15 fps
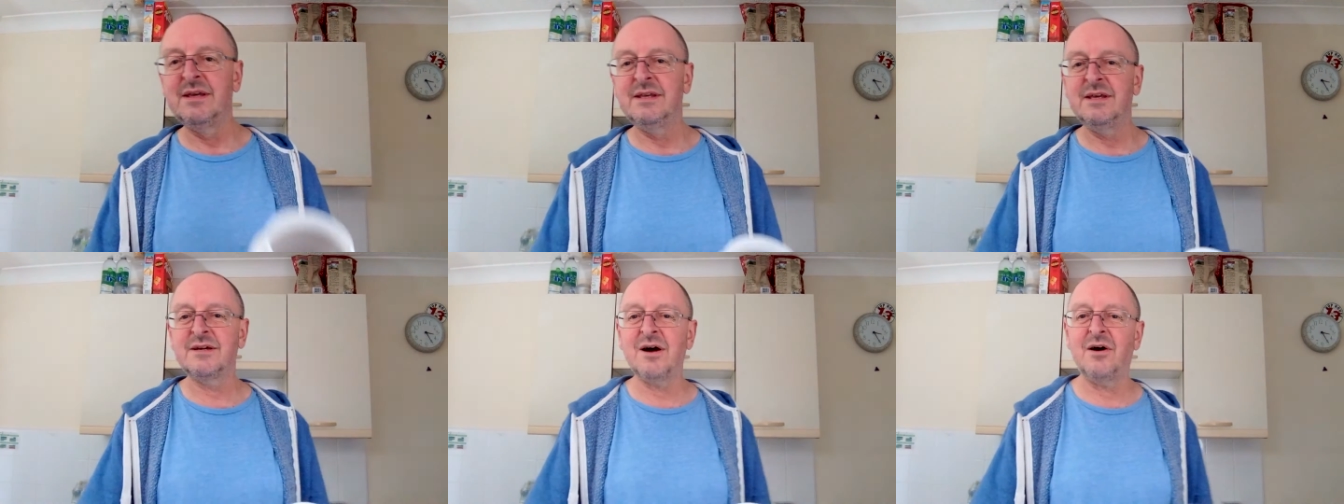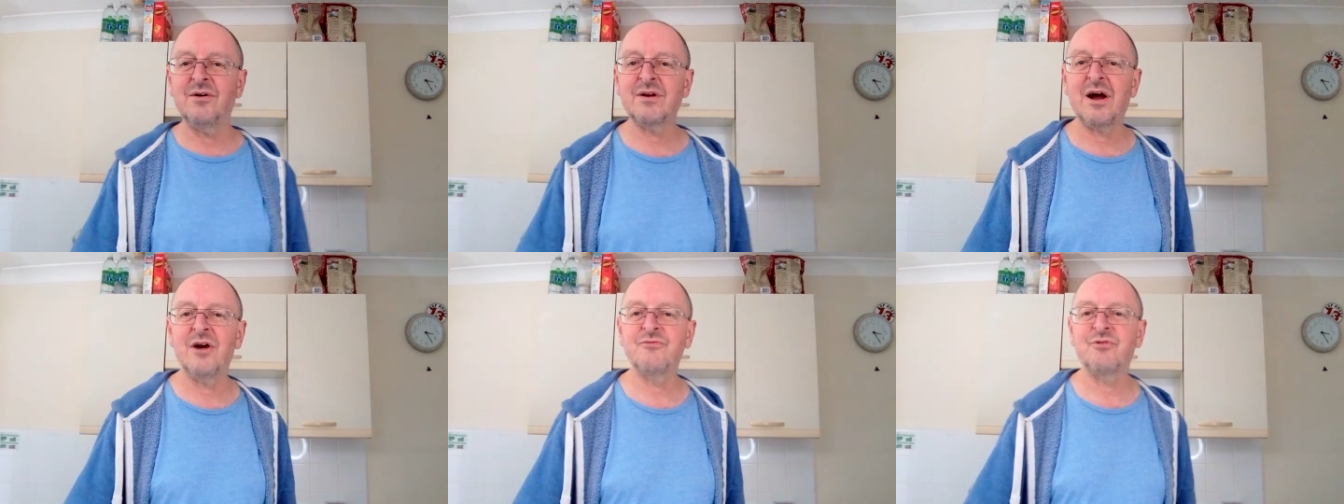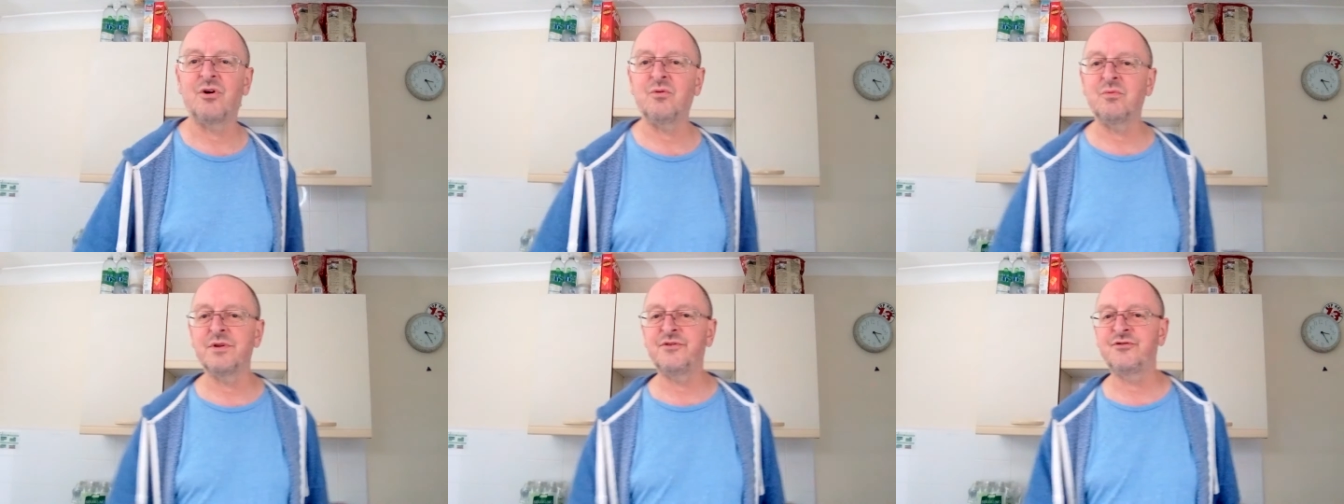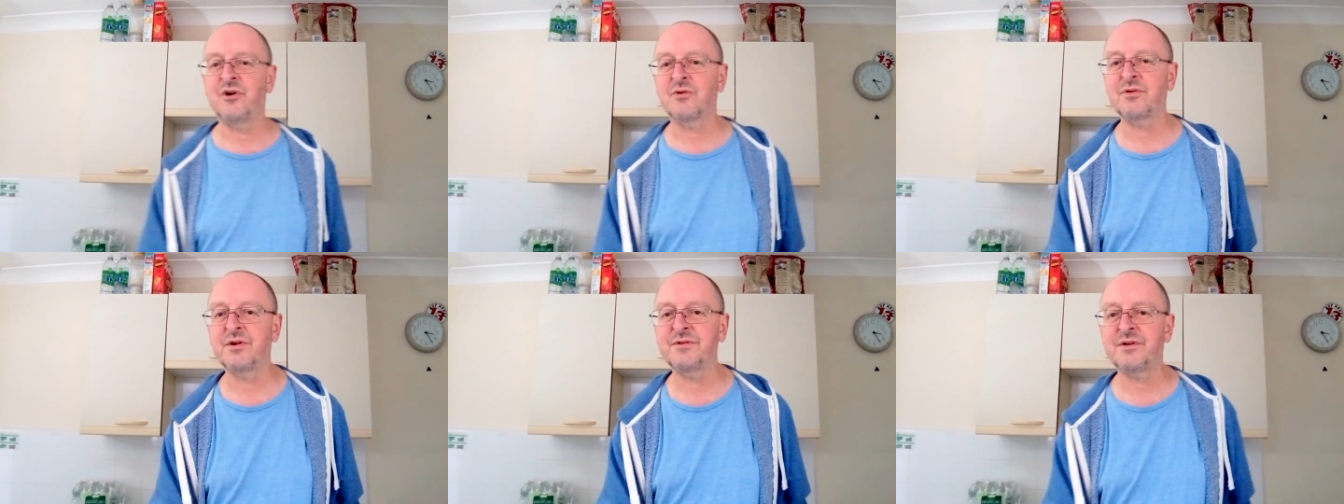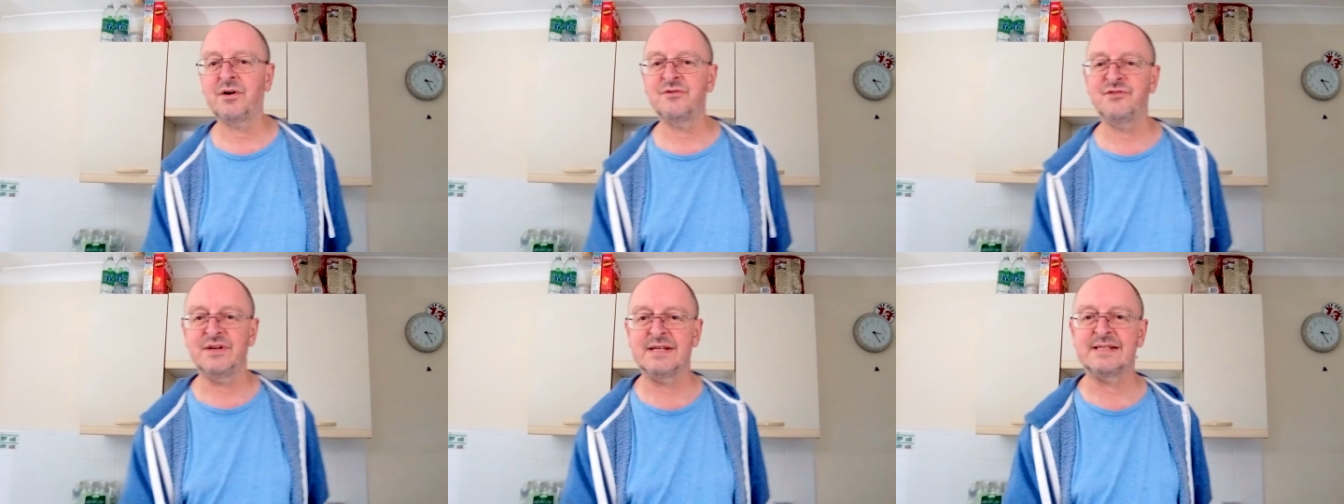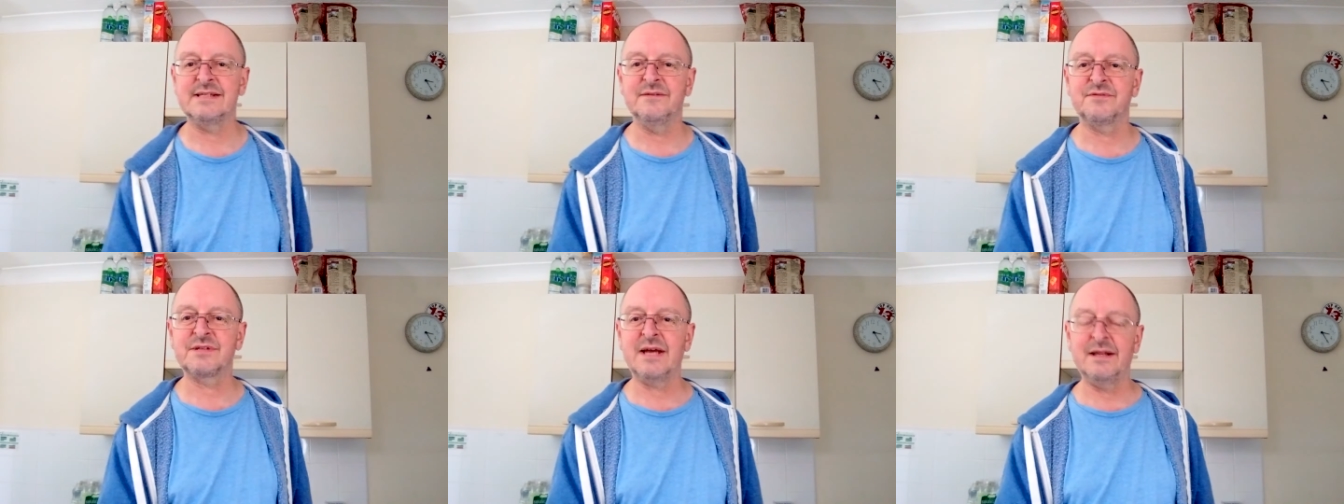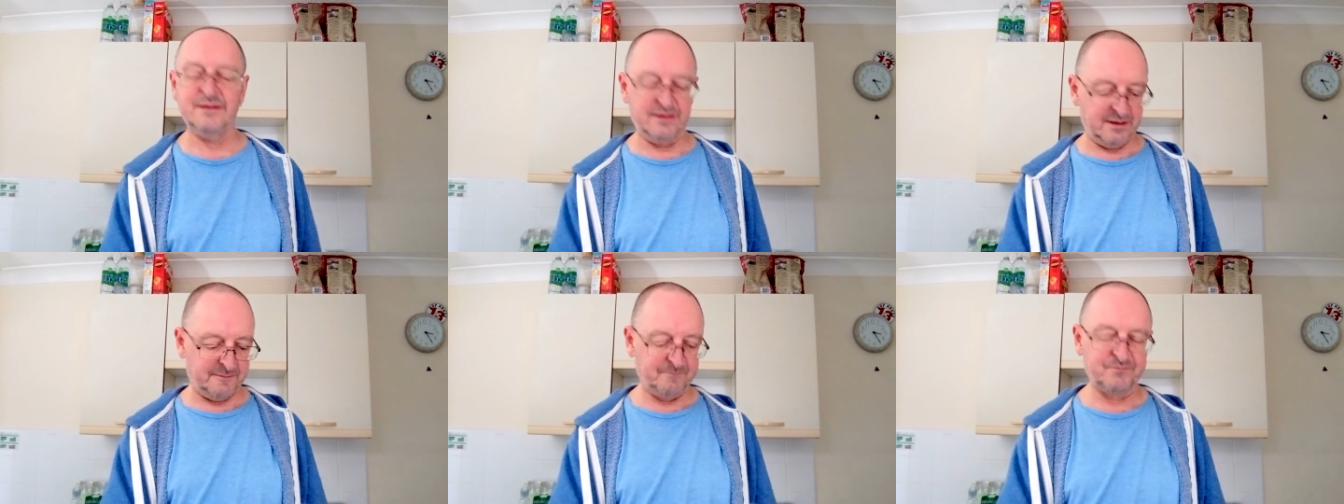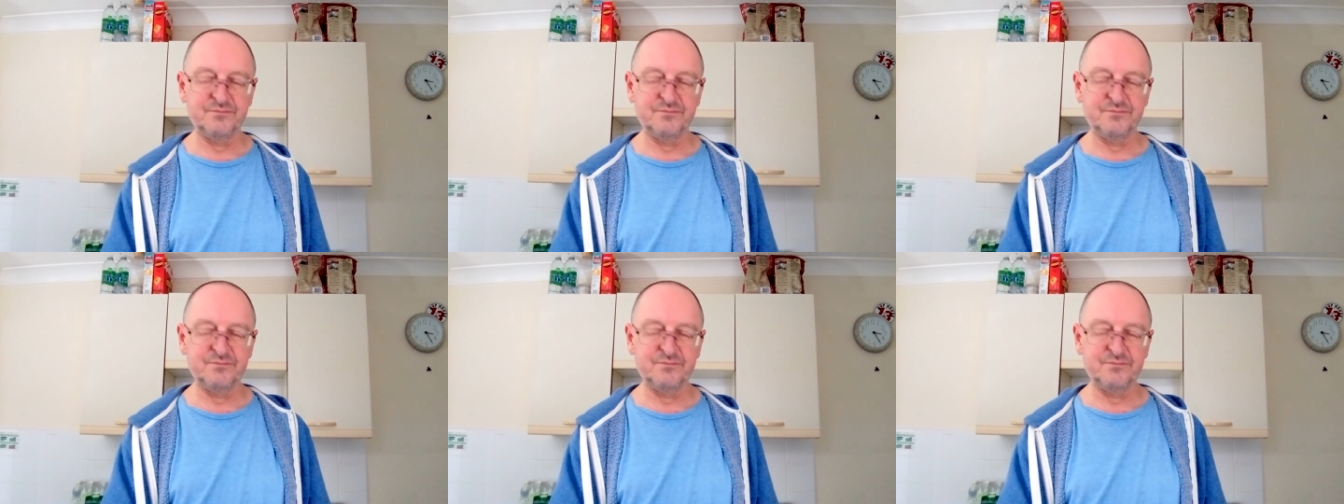You can't go wrong with chocolate digestives, can you?